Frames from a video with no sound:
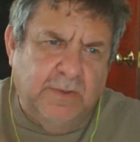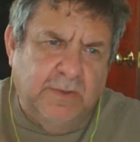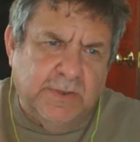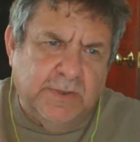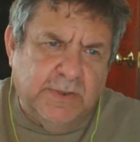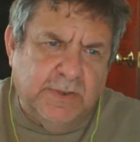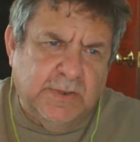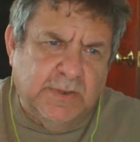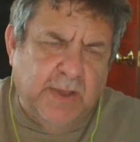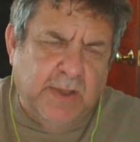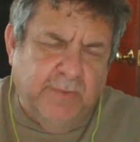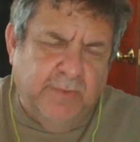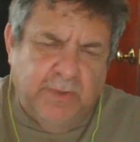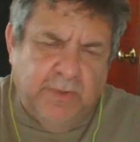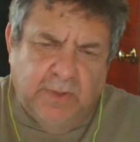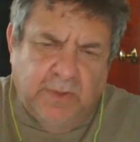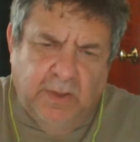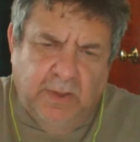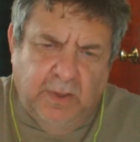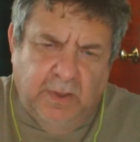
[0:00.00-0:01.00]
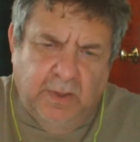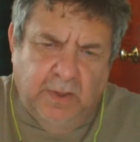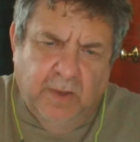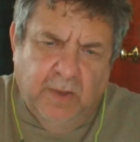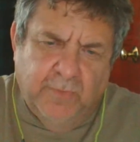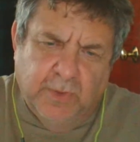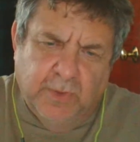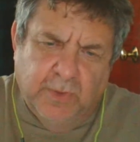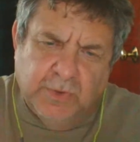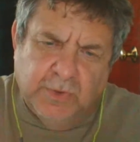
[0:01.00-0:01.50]
to 70
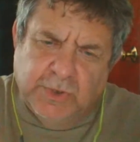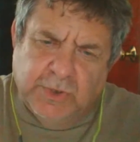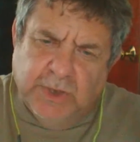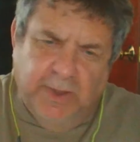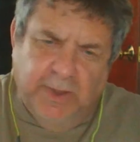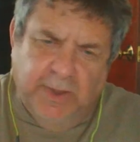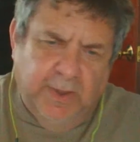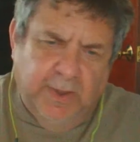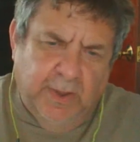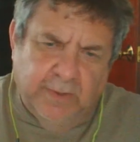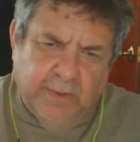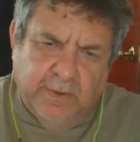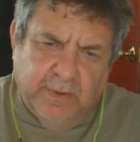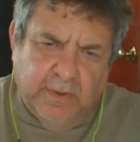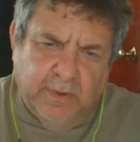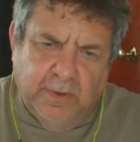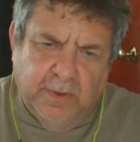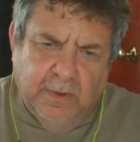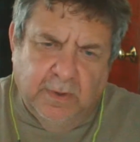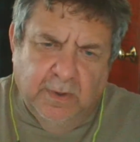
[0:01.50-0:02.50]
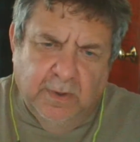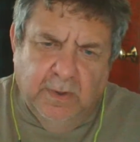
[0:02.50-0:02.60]
of those gigantic